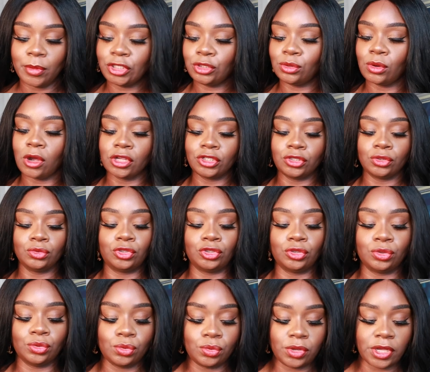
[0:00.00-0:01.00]
but you also
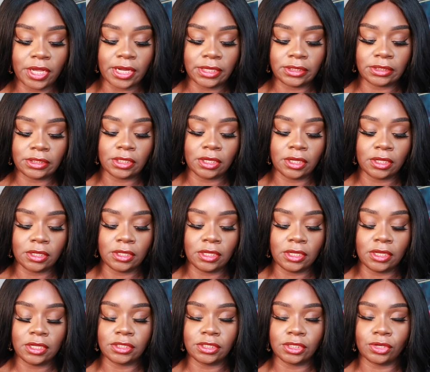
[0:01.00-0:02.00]
do get
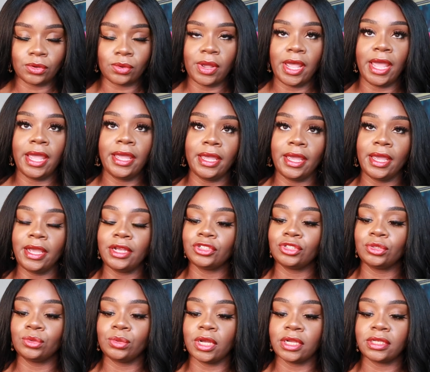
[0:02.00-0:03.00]
these little hangings
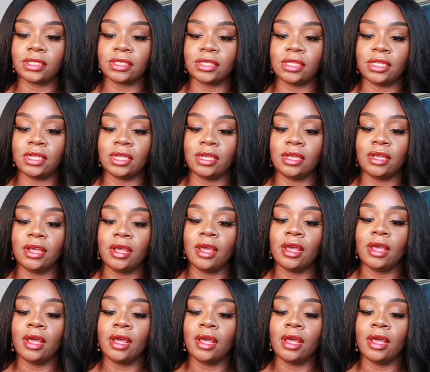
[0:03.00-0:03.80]
you get the